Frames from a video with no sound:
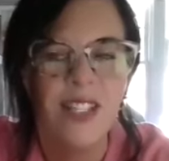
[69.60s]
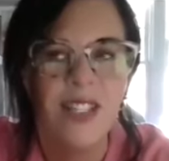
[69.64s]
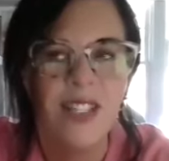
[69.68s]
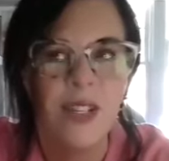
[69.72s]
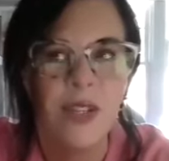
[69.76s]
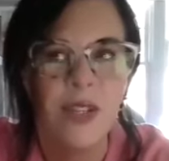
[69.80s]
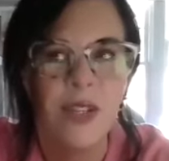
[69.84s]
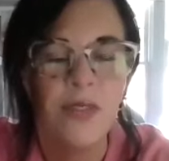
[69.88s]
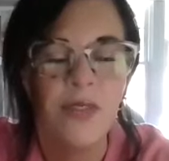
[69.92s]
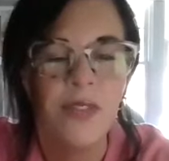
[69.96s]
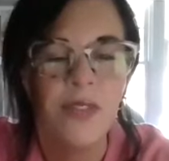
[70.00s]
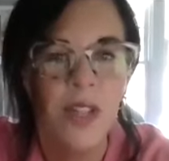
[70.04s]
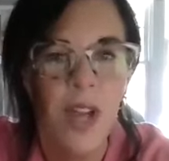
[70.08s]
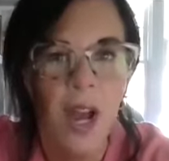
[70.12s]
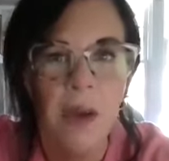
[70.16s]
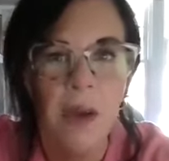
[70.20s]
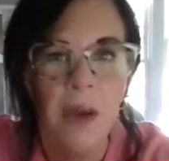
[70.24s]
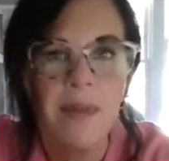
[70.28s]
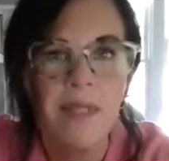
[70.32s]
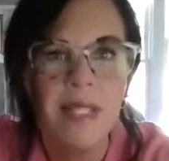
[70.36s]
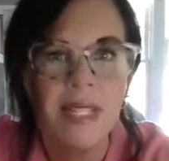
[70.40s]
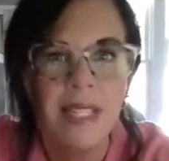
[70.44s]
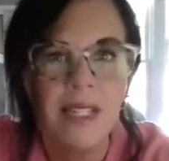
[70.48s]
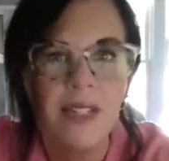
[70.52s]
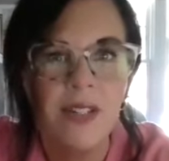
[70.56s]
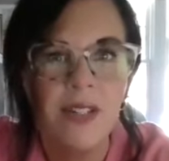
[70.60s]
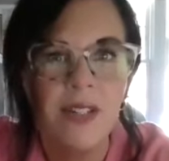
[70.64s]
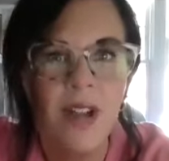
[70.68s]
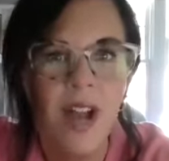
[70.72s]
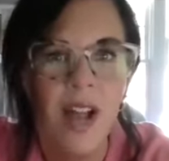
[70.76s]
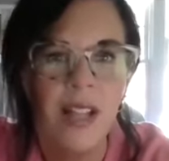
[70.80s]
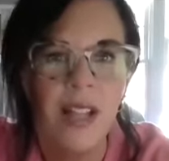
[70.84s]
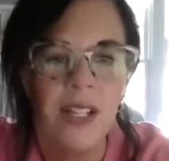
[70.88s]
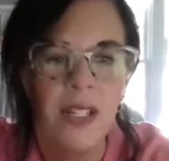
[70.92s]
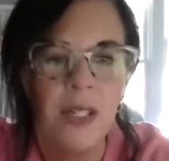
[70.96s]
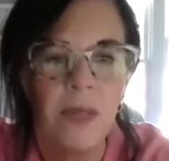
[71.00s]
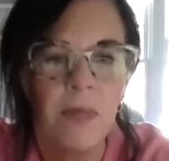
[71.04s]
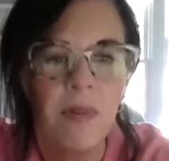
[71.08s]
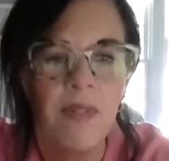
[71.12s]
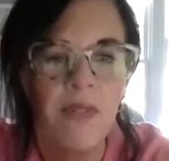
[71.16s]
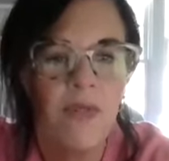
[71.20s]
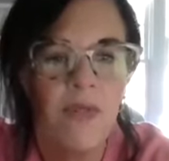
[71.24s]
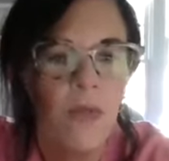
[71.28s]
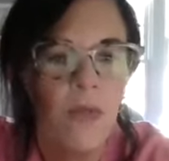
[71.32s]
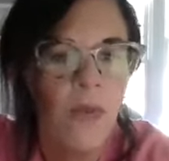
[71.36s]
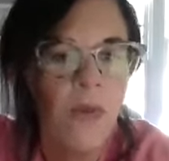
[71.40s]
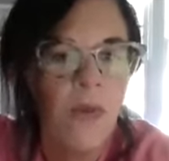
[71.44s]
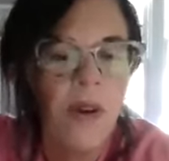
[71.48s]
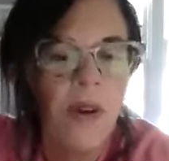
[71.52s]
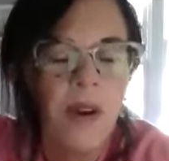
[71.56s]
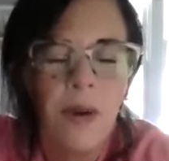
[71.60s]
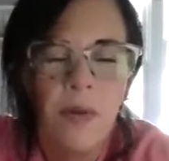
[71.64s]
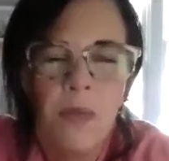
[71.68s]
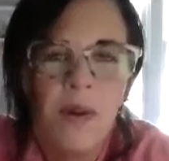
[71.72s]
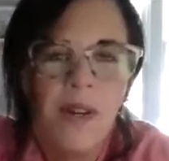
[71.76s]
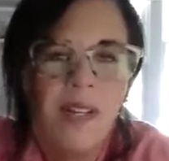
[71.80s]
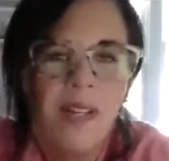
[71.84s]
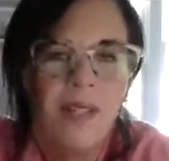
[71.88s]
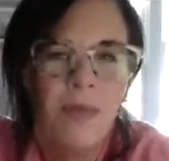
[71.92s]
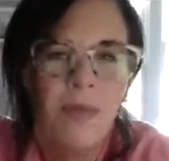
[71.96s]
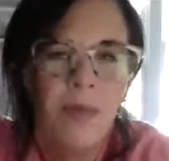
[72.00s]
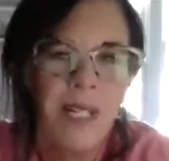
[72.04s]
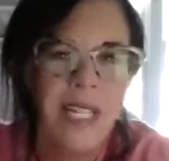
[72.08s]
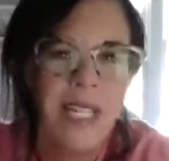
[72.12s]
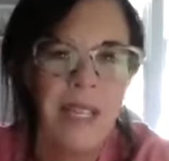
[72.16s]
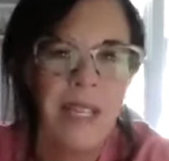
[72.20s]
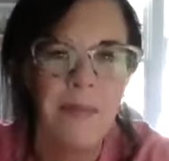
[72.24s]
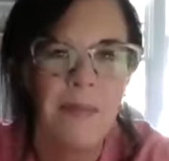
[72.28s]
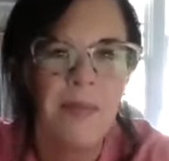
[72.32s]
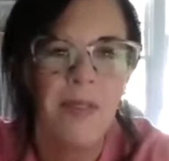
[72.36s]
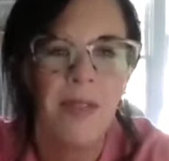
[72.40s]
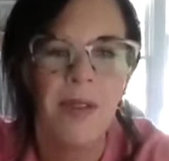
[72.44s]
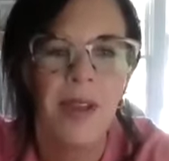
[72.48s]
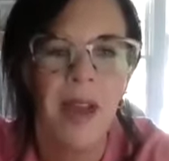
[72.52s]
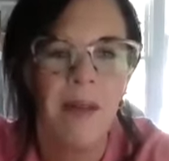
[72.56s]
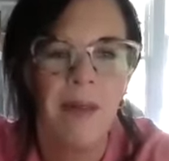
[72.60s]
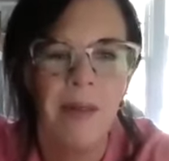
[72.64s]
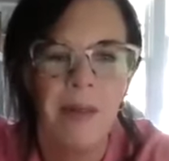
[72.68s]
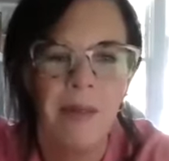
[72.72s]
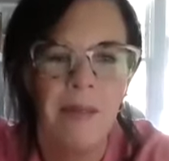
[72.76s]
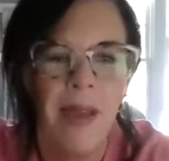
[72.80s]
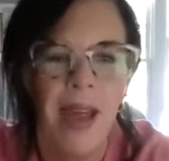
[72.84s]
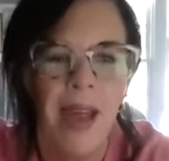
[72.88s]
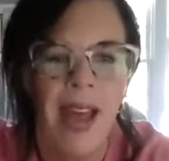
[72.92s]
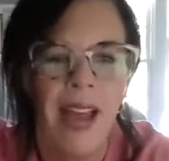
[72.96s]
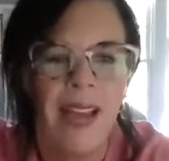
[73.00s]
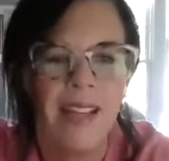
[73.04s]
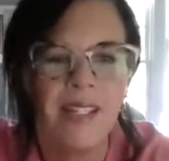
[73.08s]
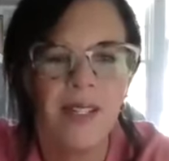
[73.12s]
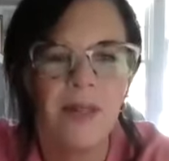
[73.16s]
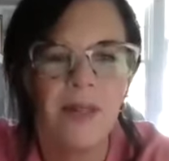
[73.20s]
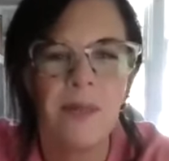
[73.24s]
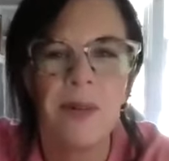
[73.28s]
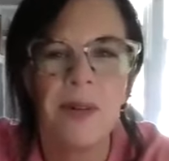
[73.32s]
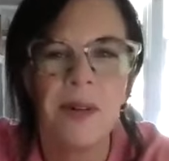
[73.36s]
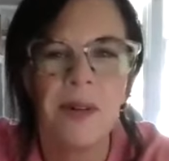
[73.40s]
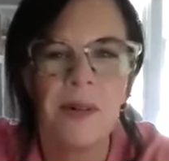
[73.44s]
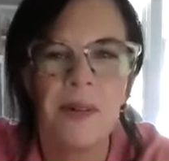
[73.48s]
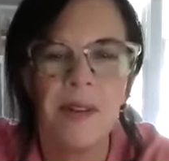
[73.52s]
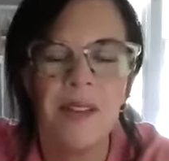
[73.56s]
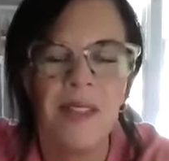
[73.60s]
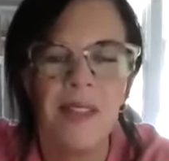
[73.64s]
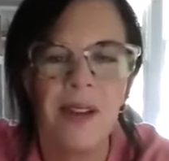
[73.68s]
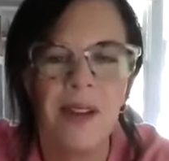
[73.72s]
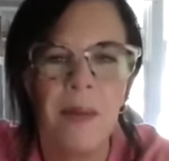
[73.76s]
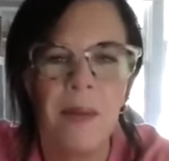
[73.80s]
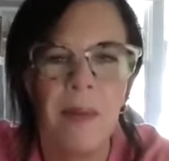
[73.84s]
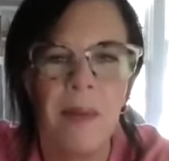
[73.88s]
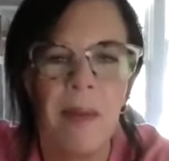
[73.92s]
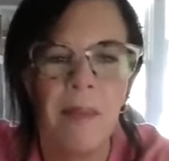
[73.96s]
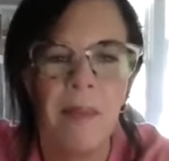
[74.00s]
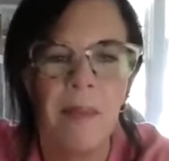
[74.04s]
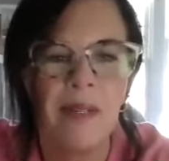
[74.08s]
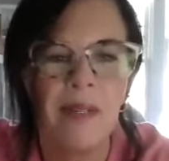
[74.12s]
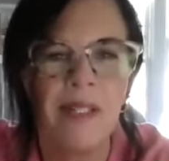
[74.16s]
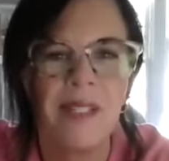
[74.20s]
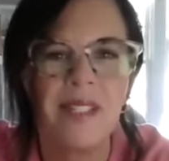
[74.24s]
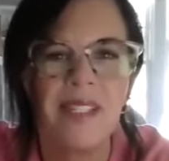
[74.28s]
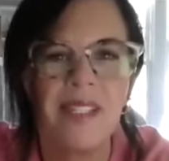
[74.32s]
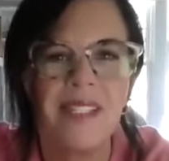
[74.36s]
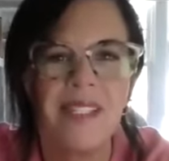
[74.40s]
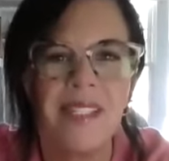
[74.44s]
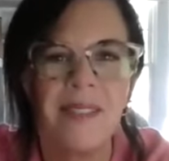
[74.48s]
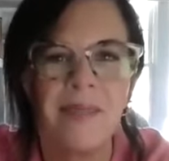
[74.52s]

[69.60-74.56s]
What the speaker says: So you've taught with Senior College before. What keeps you coming back to work with our members?